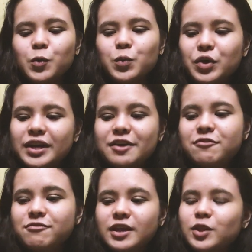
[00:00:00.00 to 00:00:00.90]
what I
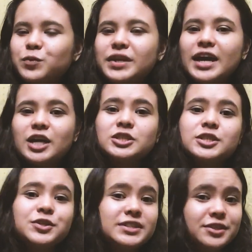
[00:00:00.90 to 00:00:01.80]
felt when I
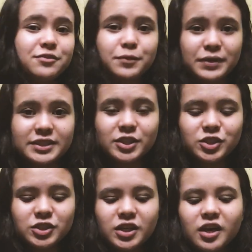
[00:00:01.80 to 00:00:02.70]
actually received the
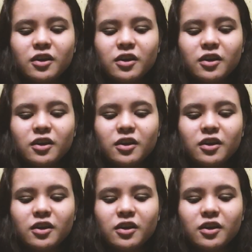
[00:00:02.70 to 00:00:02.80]
message.